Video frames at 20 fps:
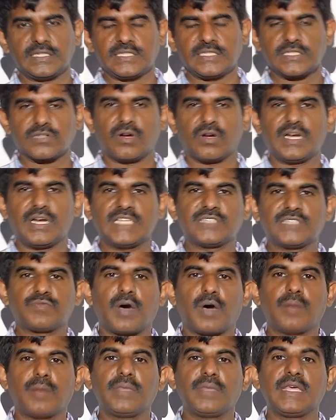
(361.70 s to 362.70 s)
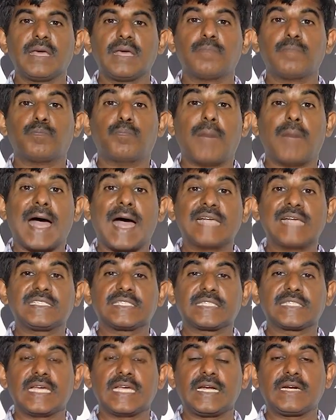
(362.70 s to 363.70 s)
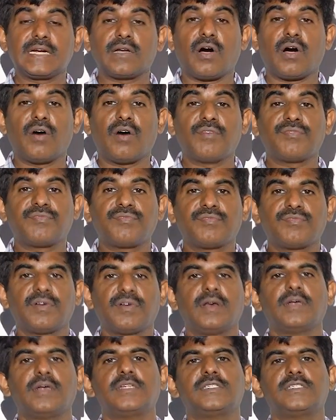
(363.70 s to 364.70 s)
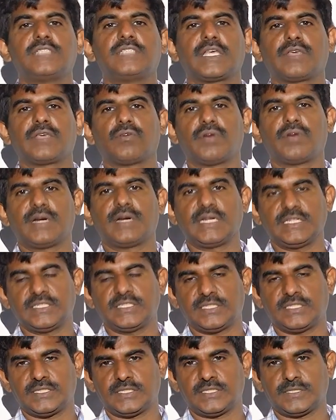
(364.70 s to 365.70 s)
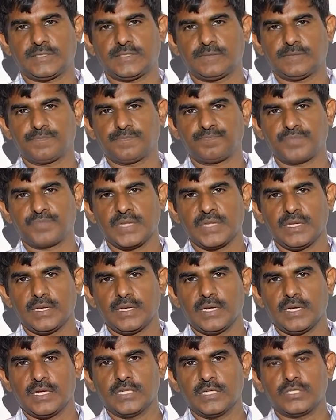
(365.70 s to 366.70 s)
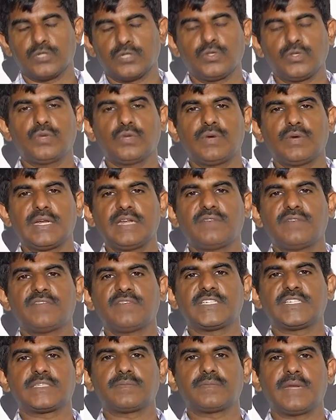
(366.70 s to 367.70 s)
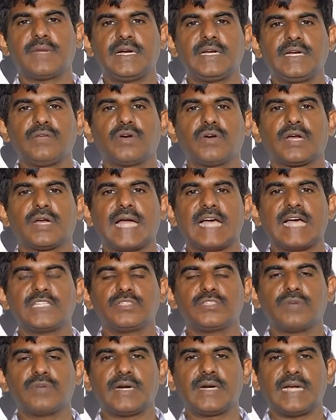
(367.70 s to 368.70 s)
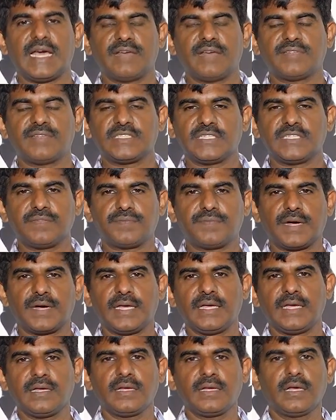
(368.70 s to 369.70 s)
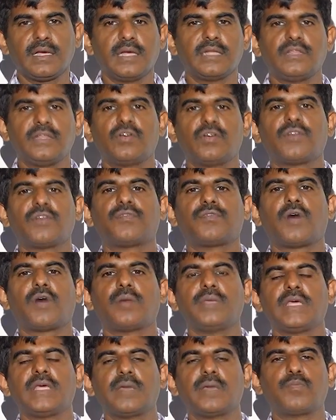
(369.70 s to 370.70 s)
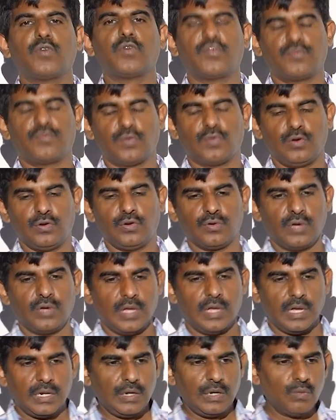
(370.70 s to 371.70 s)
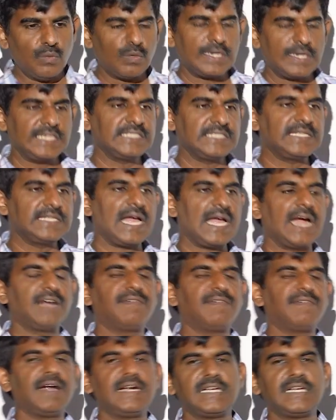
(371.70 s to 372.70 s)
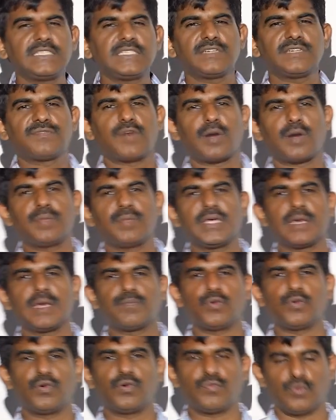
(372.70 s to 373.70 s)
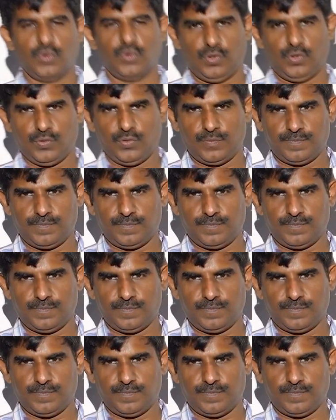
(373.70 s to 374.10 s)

is called as forming a basket of securities. So your investment, as you are diversifying, you are forming a portfolio. Now, what is the advantage of forming a portfolio?